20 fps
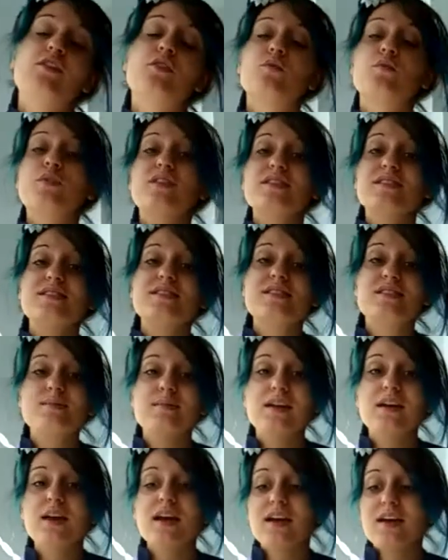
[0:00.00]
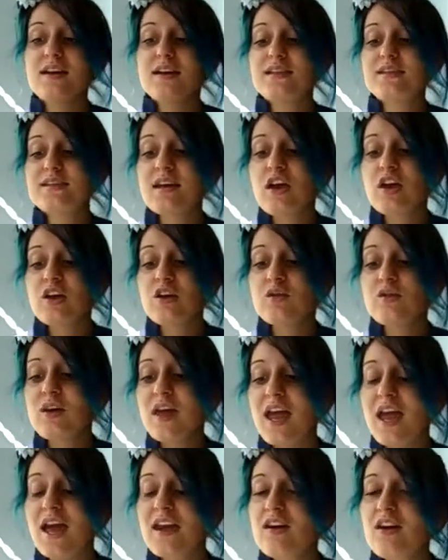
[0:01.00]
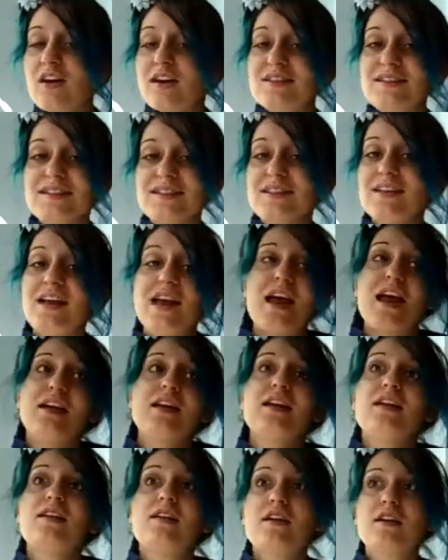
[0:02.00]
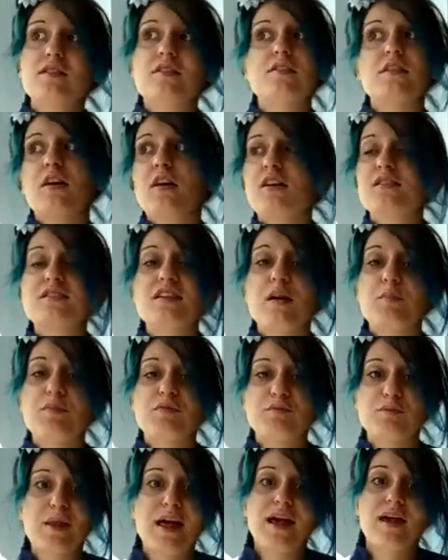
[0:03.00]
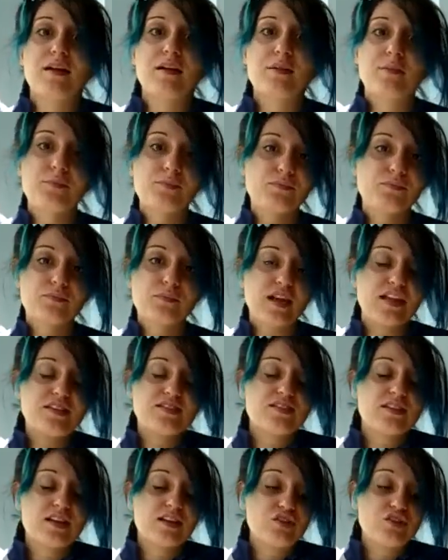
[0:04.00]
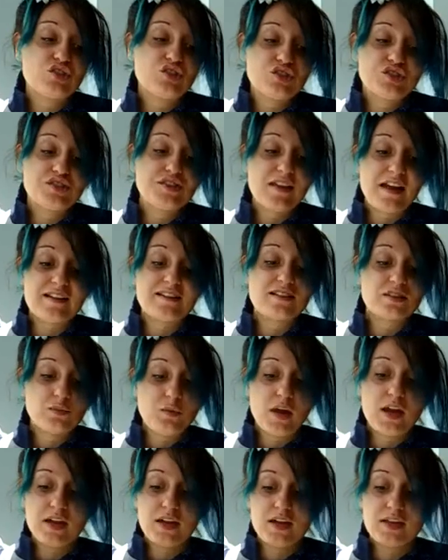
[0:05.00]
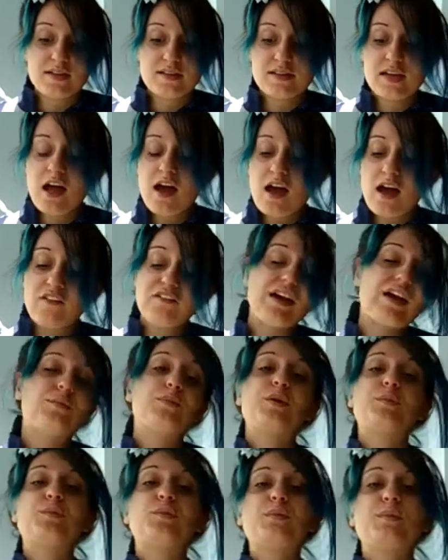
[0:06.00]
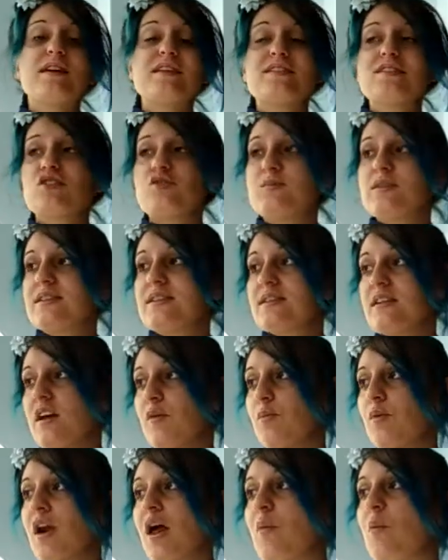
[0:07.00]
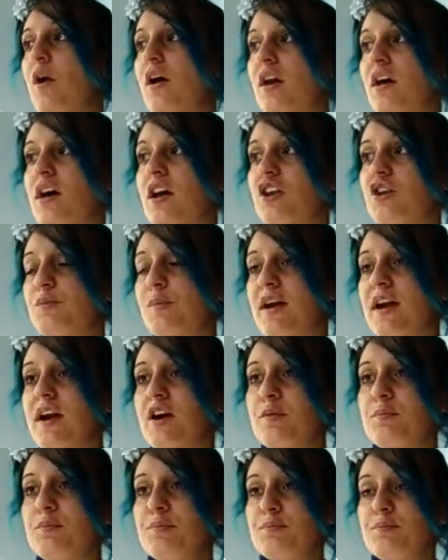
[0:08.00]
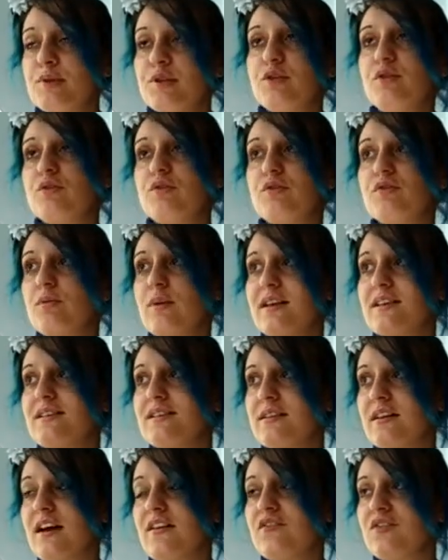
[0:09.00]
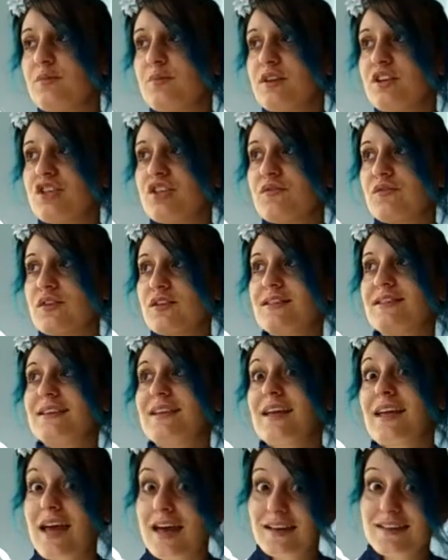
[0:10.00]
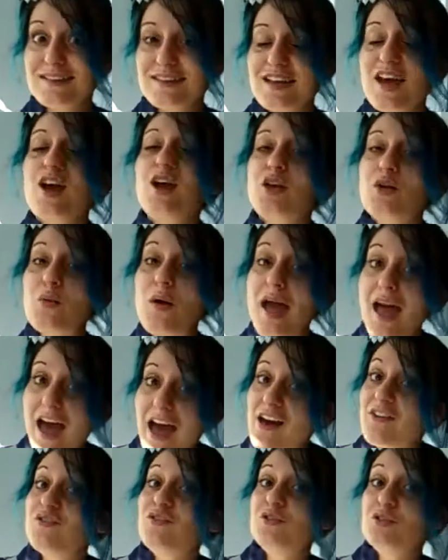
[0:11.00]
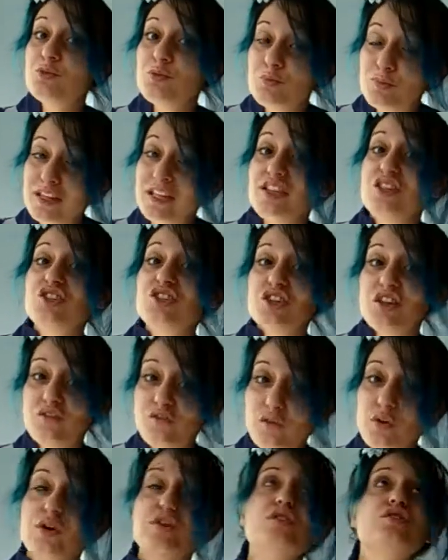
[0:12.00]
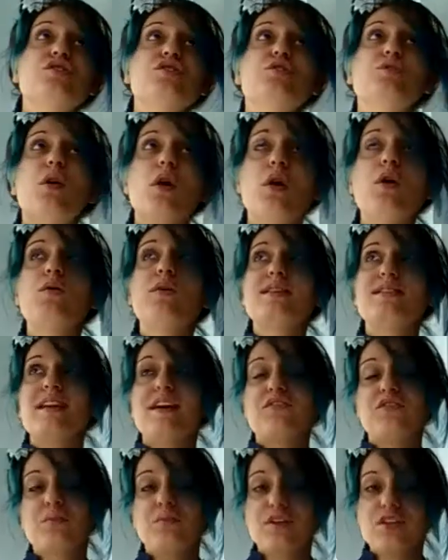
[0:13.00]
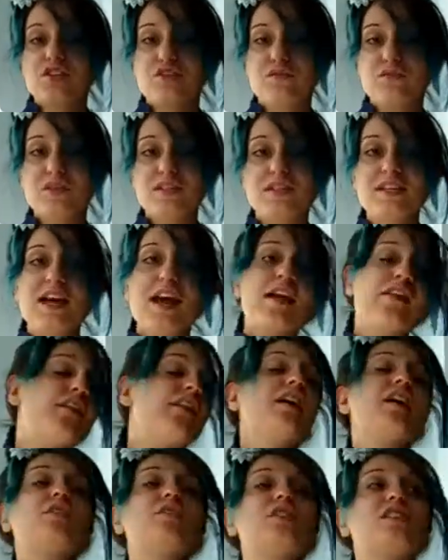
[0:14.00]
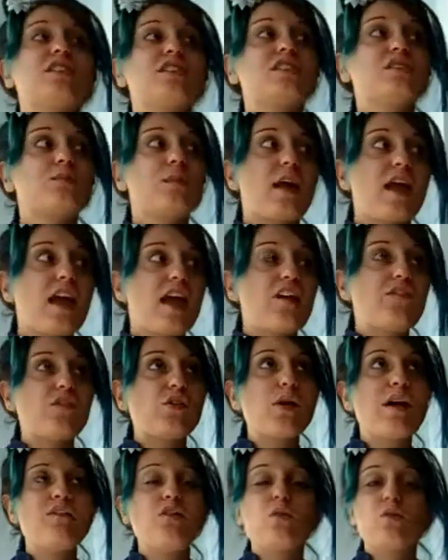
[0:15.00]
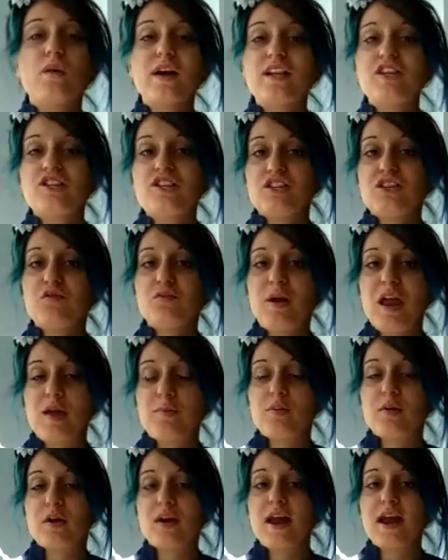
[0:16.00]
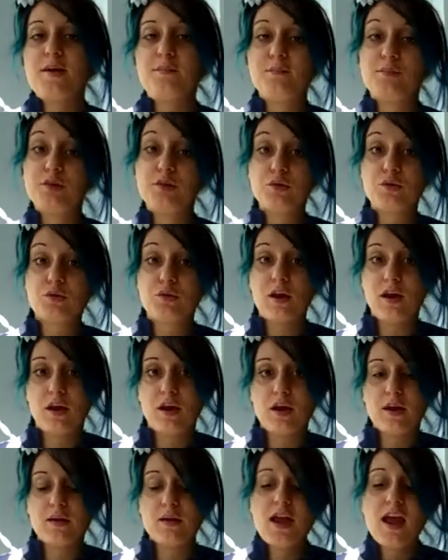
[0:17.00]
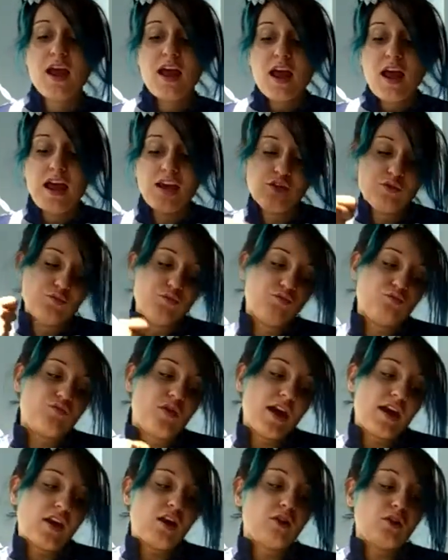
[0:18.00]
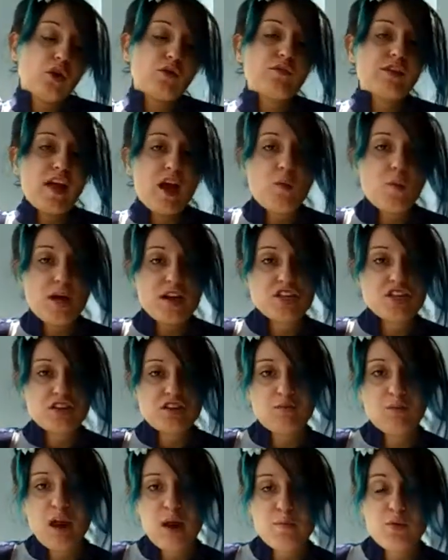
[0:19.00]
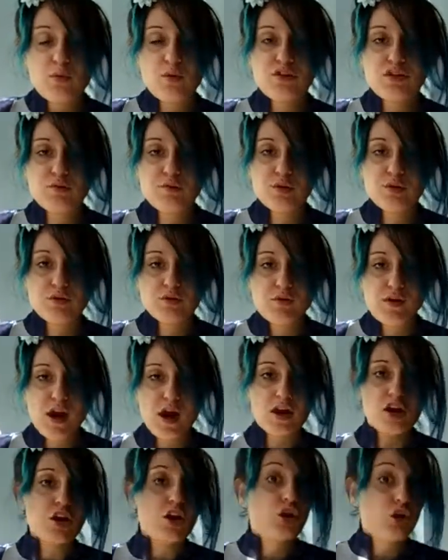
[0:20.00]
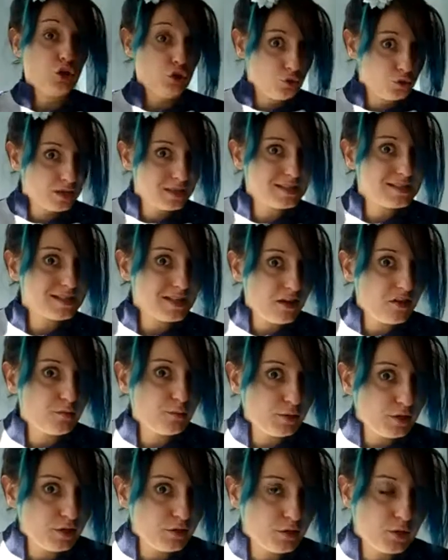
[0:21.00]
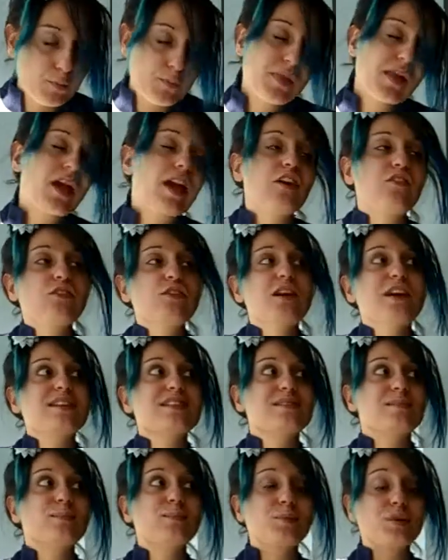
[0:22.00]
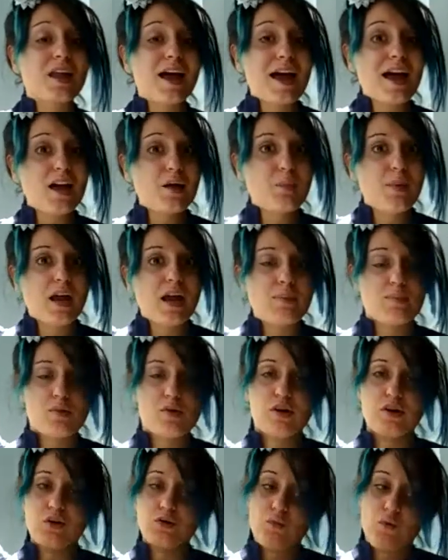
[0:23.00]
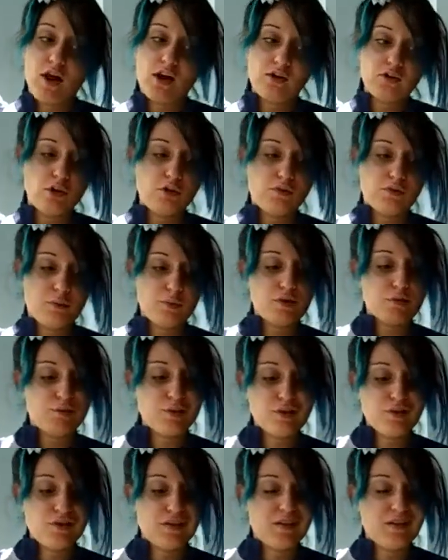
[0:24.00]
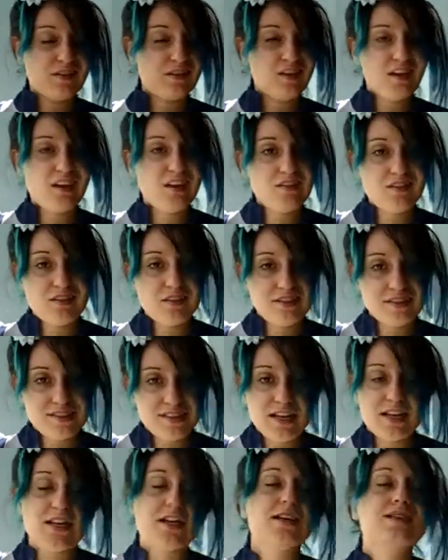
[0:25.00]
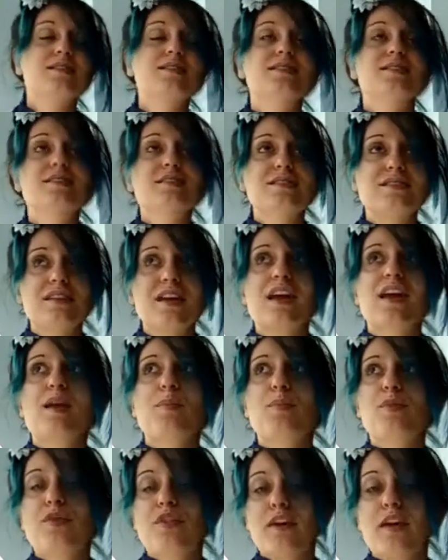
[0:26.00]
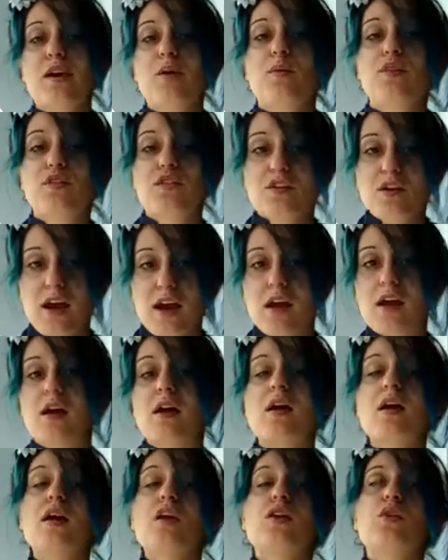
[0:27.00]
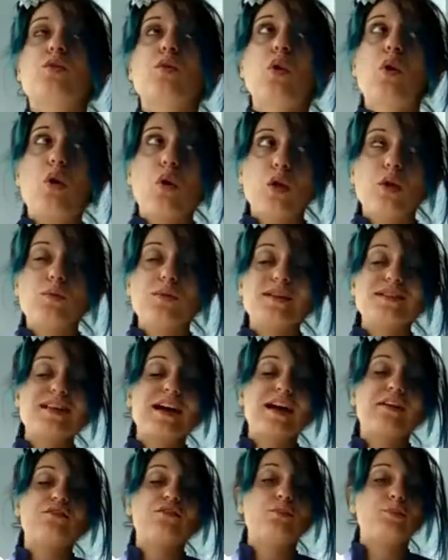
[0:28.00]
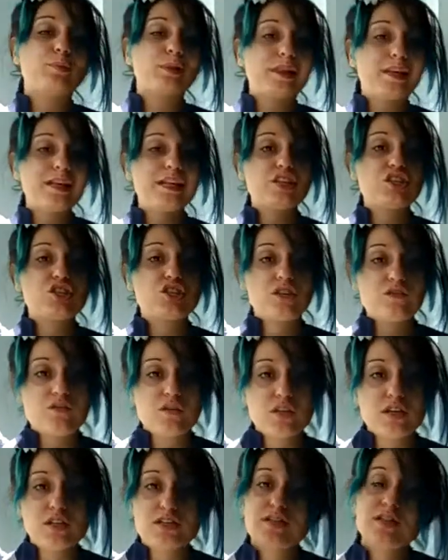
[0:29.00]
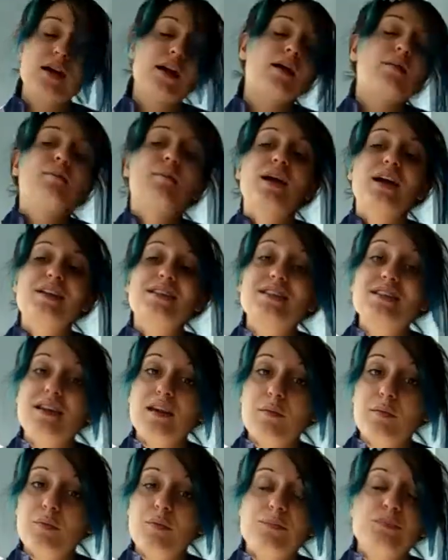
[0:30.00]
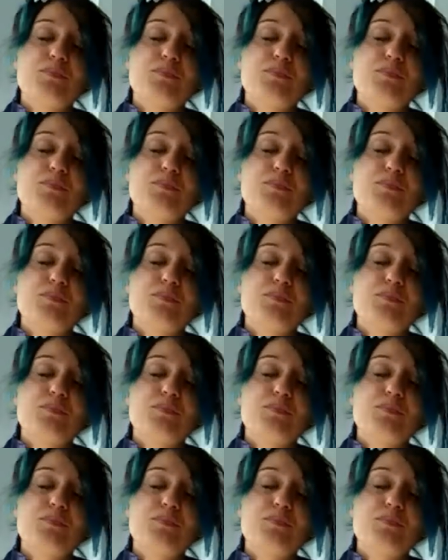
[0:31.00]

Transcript: The reason is because you cannot see any color on top of black. It's just, that's the way it is. I've had people message me saying, but I want to color my hair blue. Do I still have to bleach it first? Yes. You have to bleach it first. You always have to bleach it first. Think of it this way. If you have a white sheet of paper and a blue crayon, and you write all over that white sheet of paper with your blue crayon, you can see the blue. If you get some black paper and you write all over it with a blue crayon, you can't really see it. It's the same thing with your hair. You always have to bleach it first. My tip,